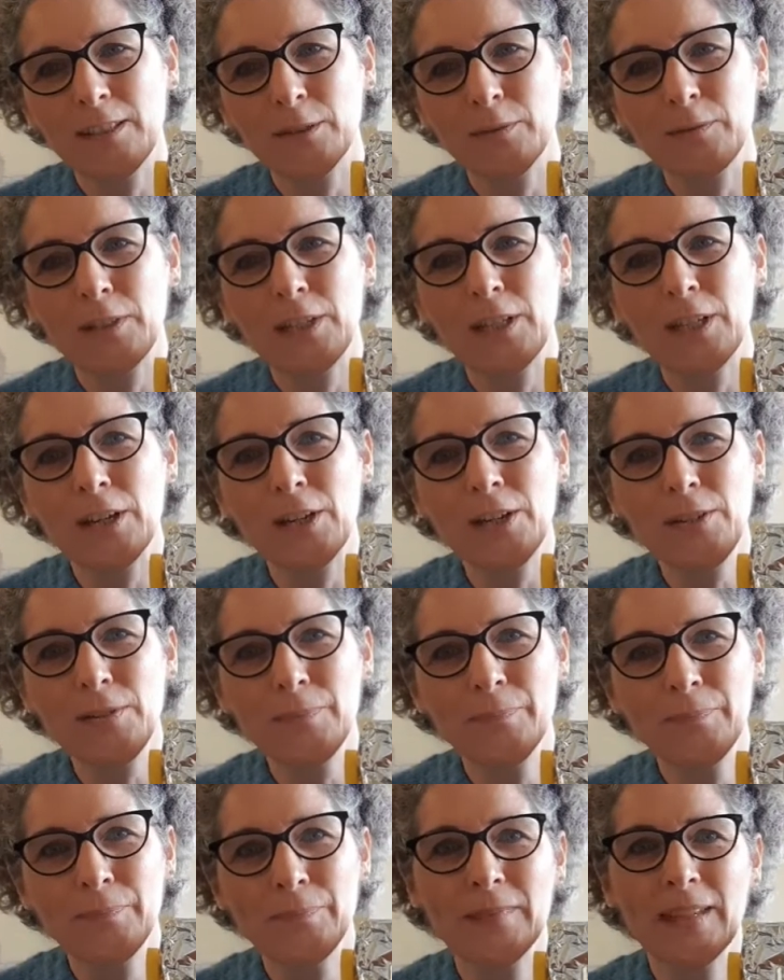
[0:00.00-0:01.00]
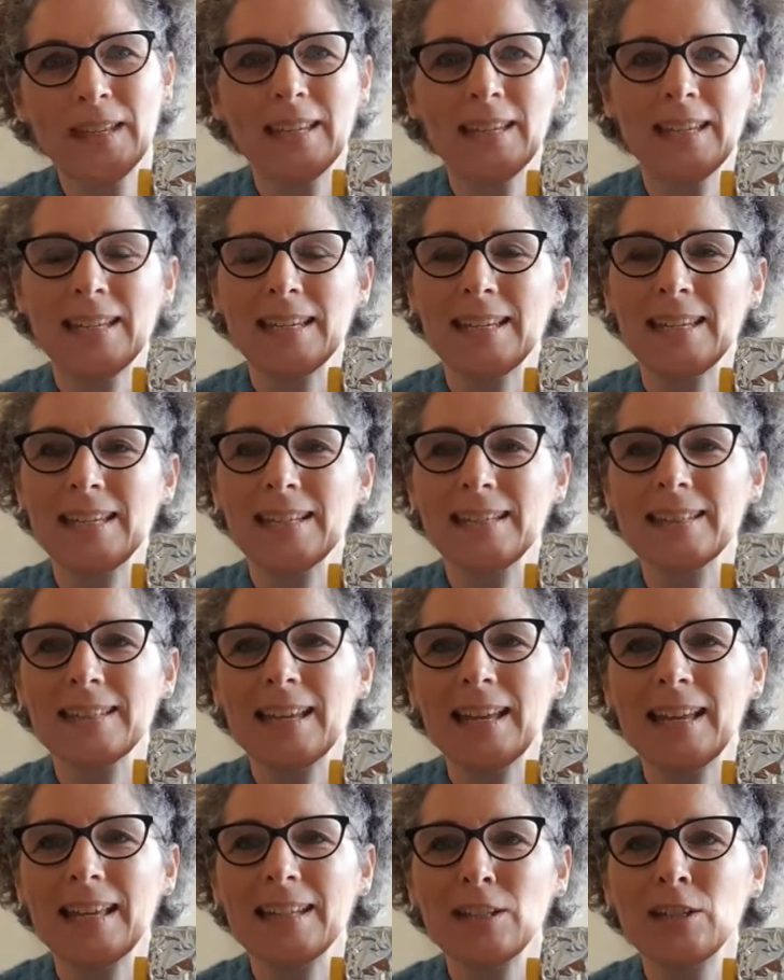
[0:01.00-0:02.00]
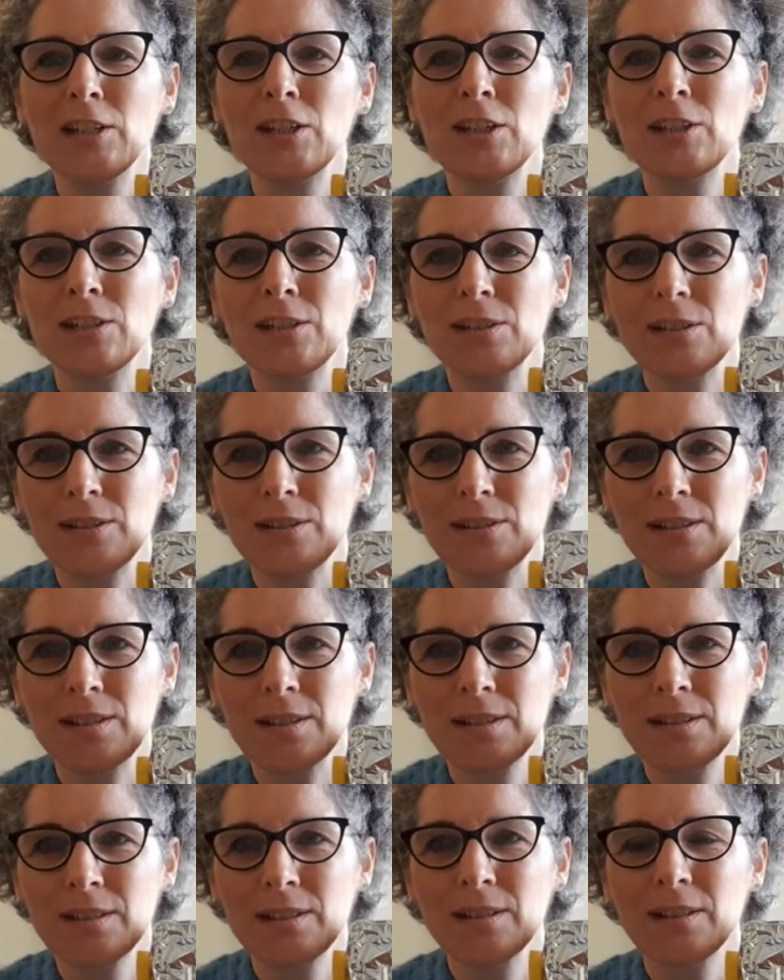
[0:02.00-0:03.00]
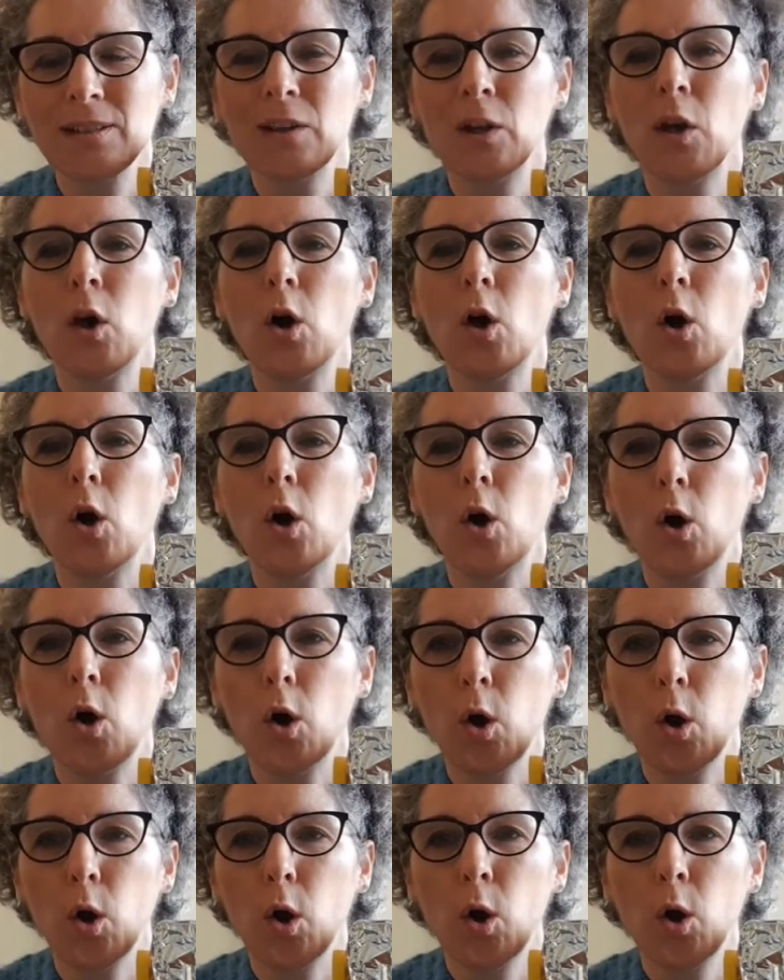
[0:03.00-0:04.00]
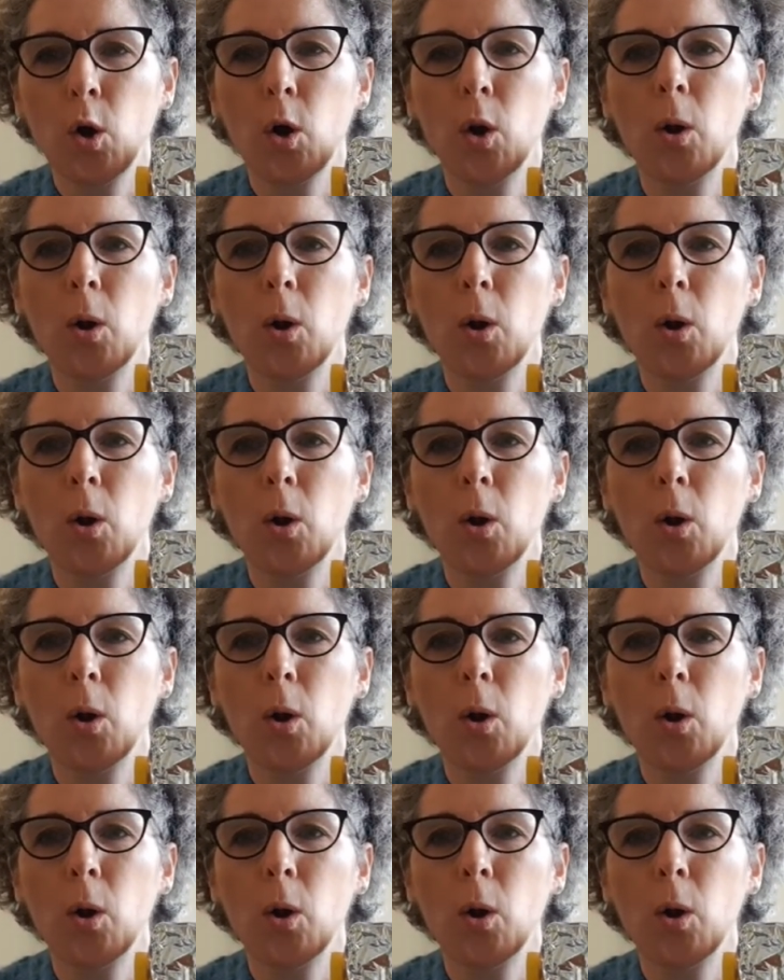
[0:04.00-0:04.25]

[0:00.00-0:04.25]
off you go. He said t op.